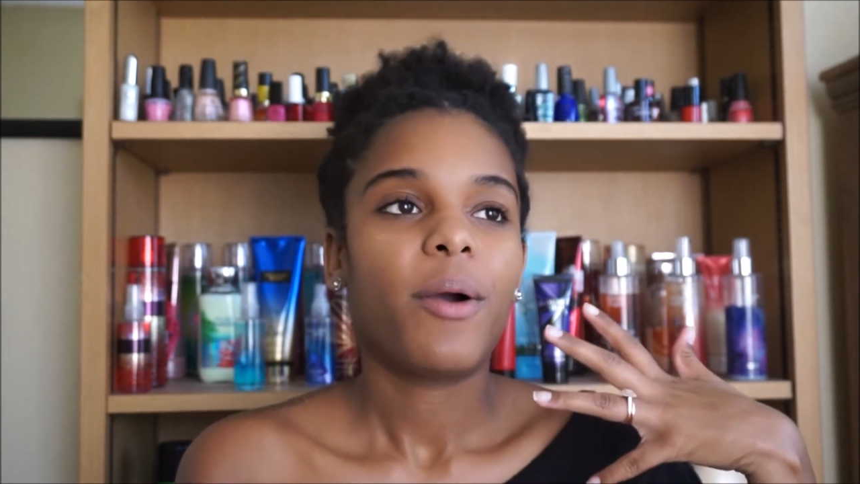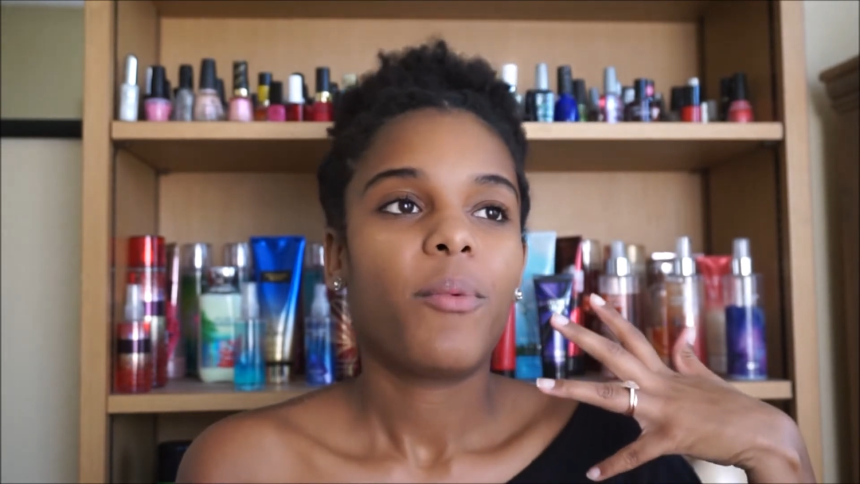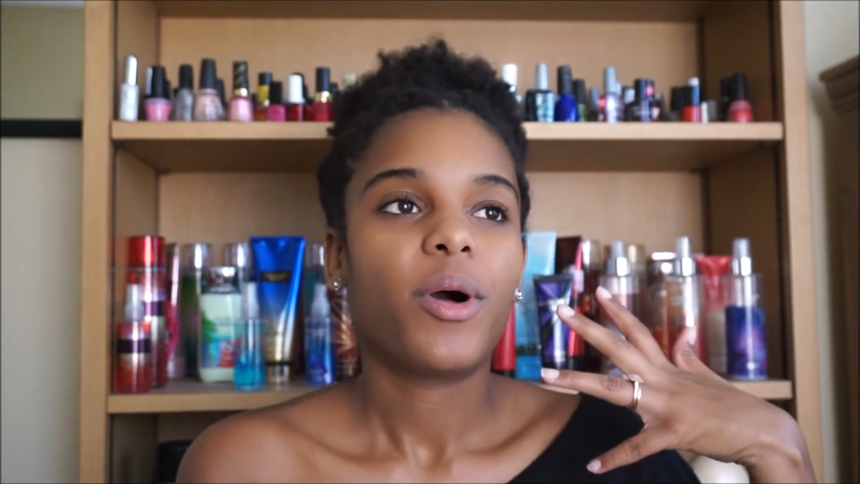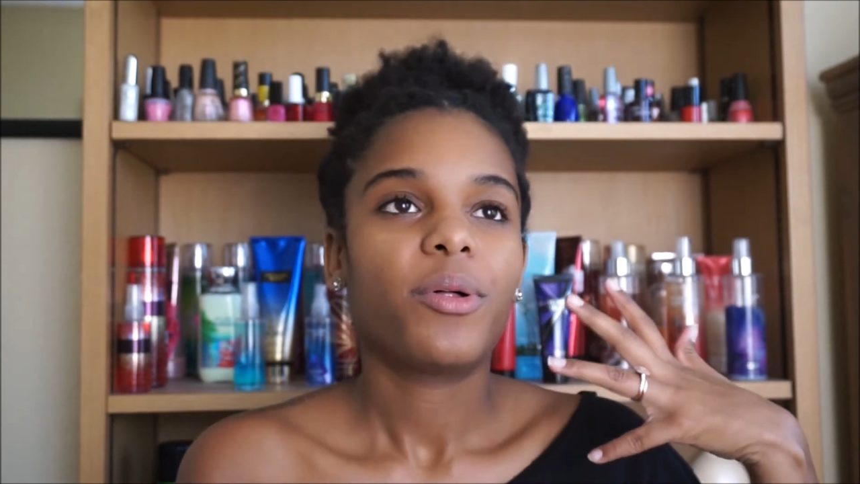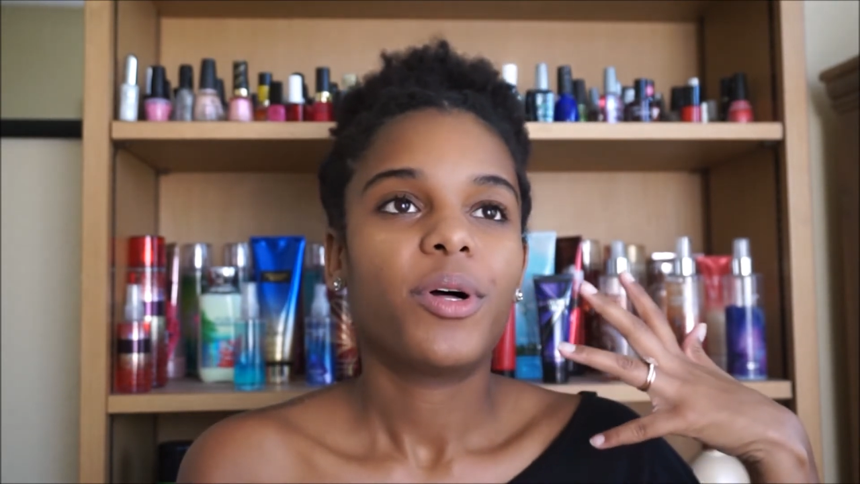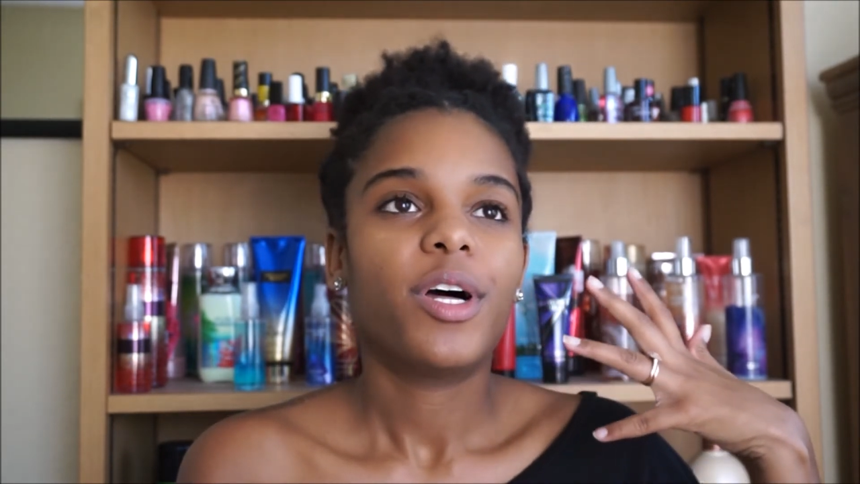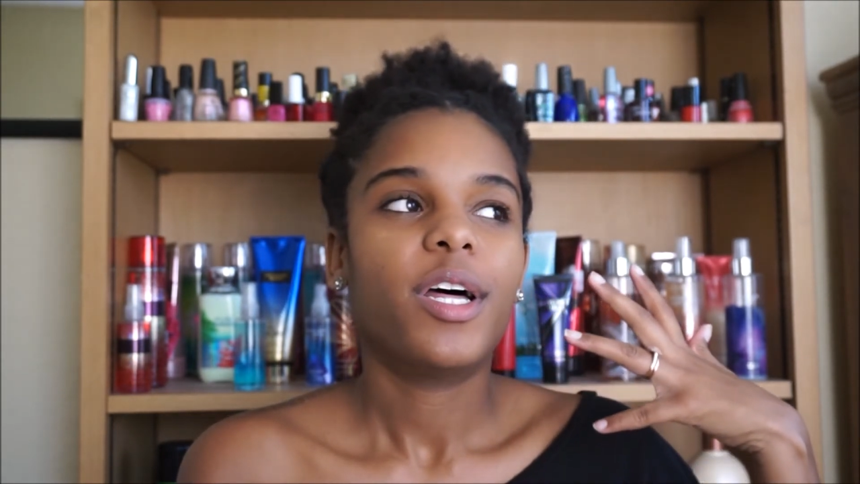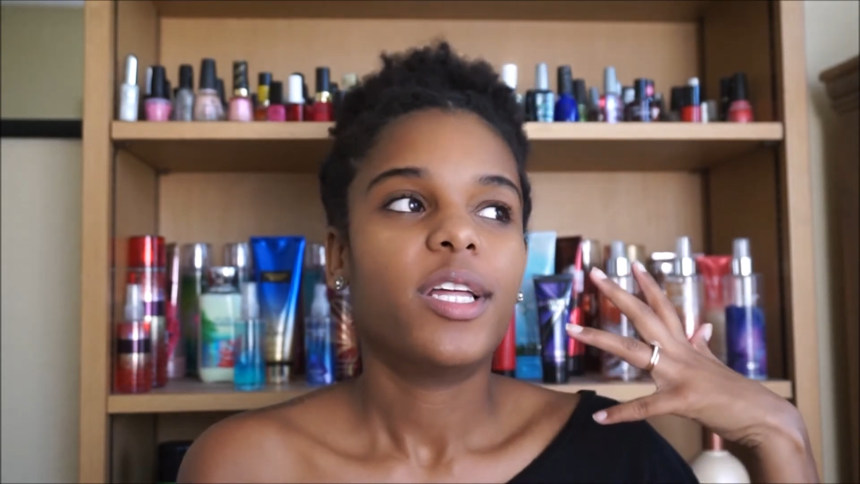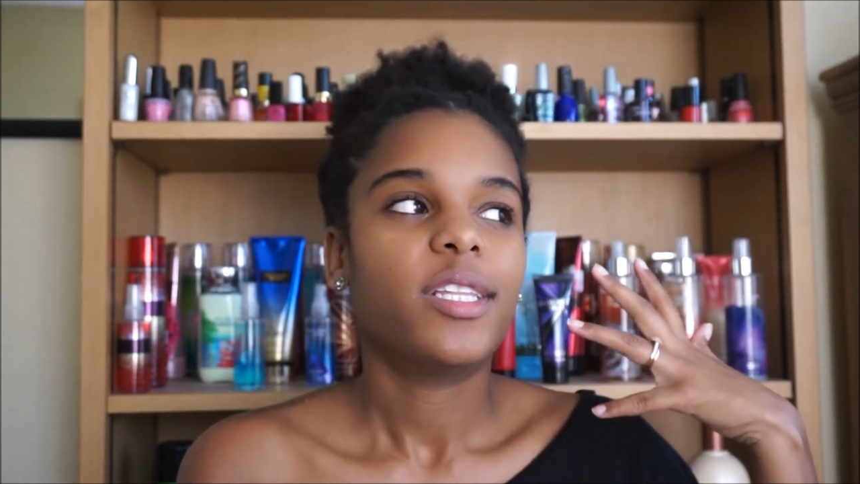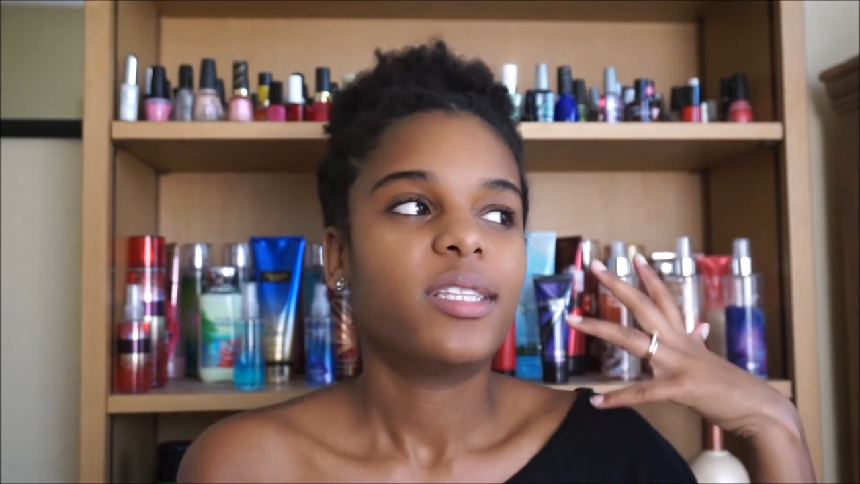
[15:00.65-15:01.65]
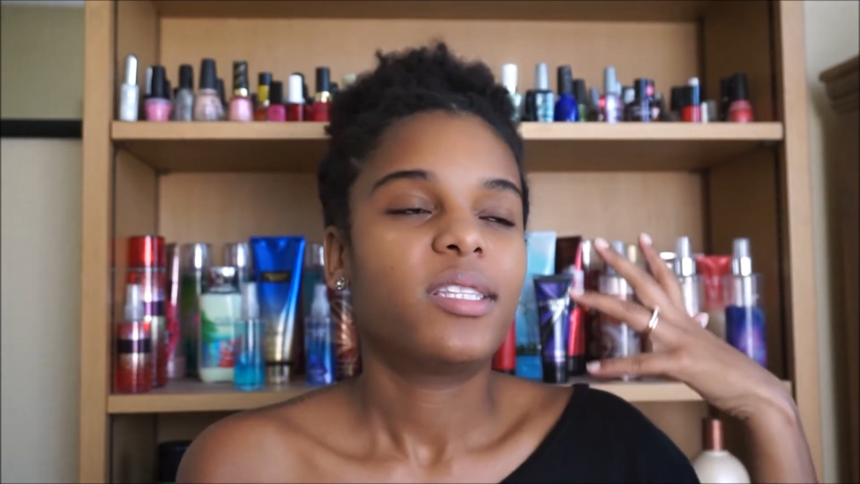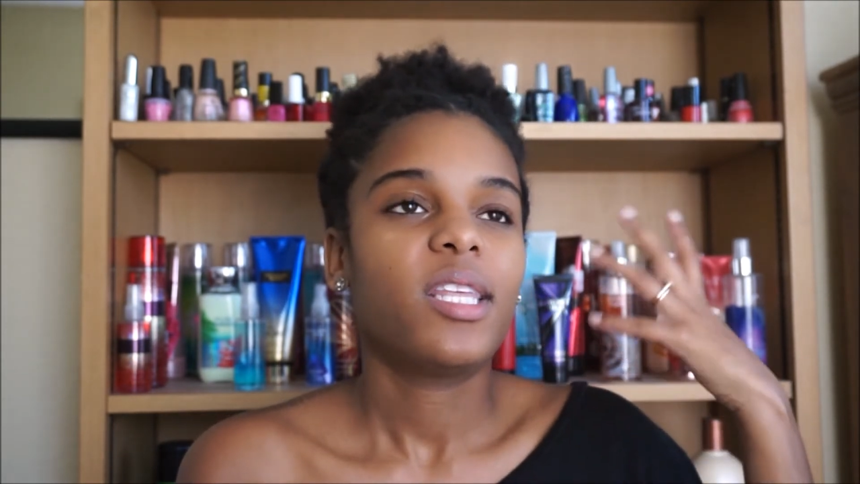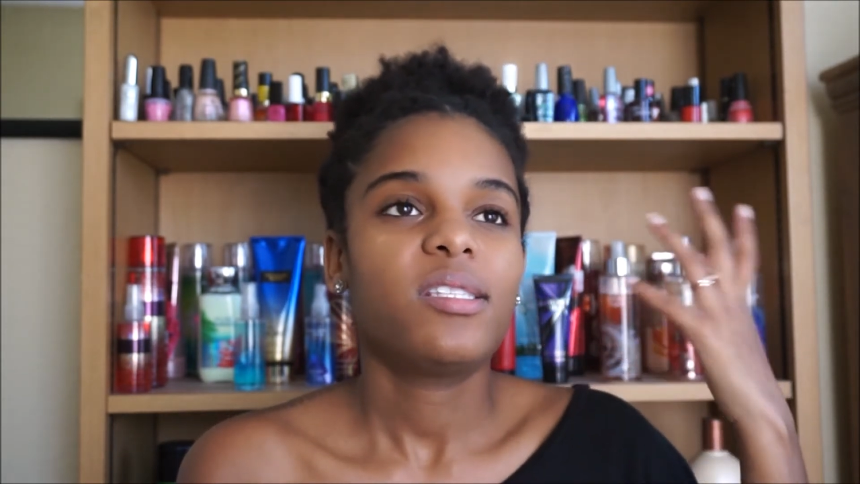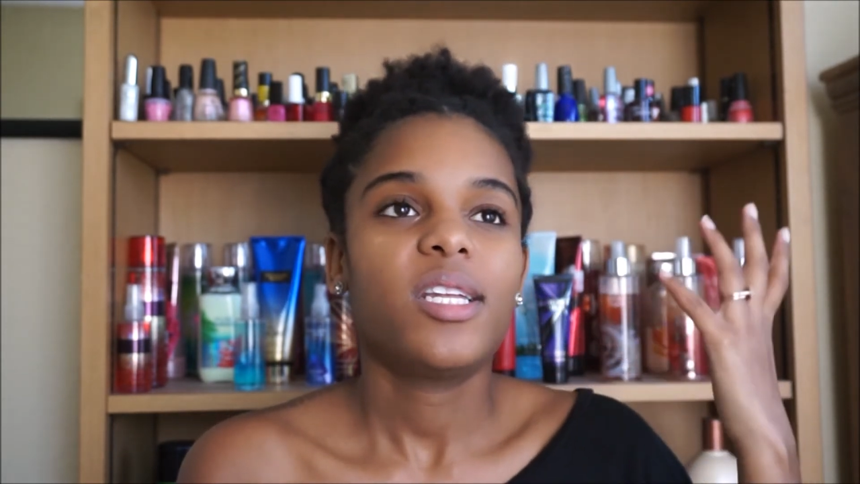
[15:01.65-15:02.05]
well, this